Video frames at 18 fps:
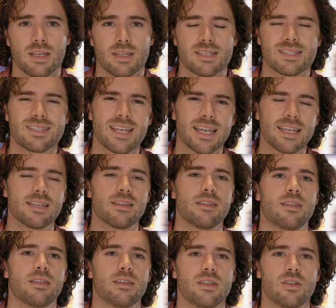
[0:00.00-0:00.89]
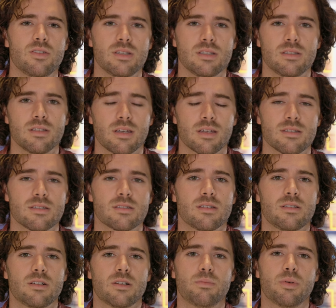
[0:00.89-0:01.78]
The second thing you need to
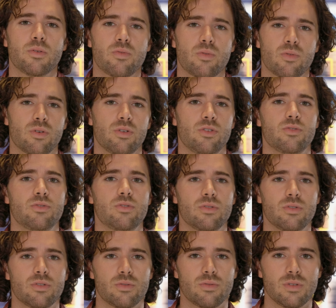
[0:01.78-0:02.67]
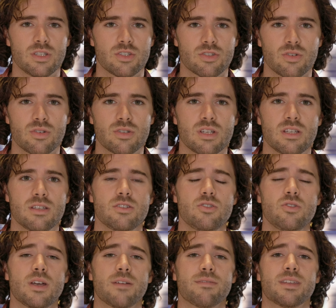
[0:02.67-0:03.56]
consider before you do your research is
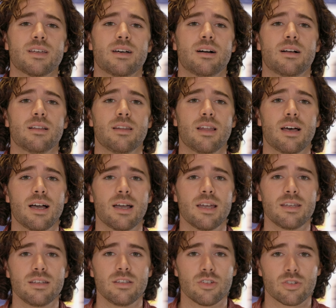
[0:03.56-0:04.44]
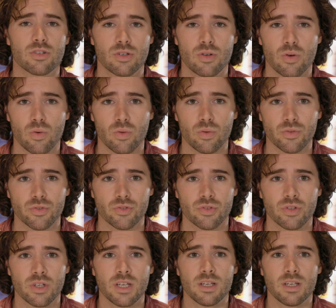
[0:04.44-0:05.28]
you have to align your goals.